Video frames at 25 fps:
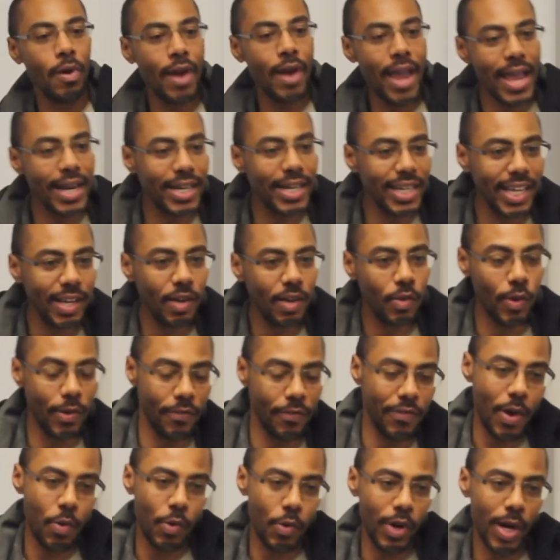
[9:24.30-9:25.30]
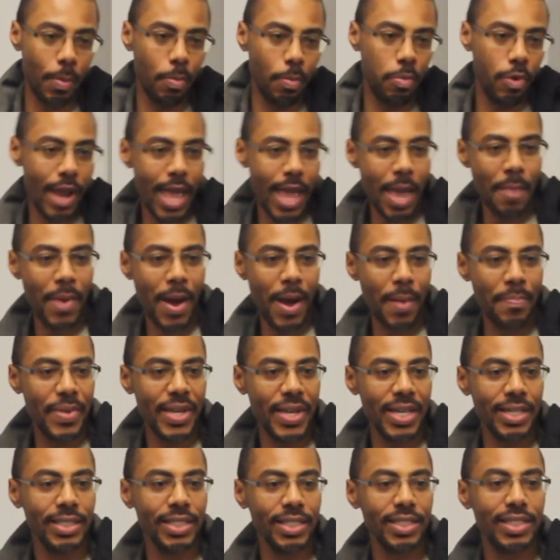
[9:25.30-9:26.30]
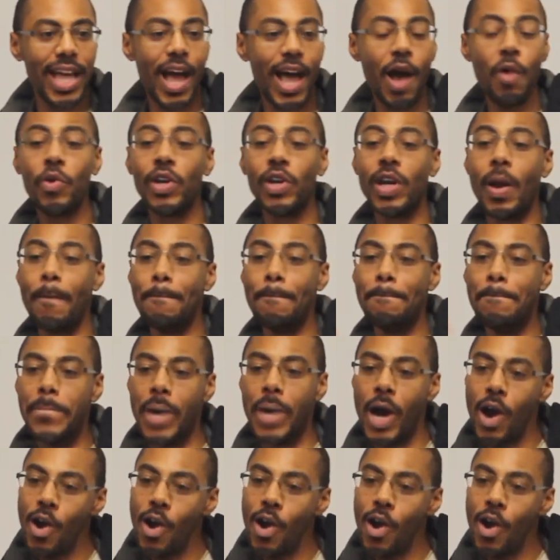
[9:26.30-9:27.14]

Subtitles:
branding, if I want to brand my business, I want to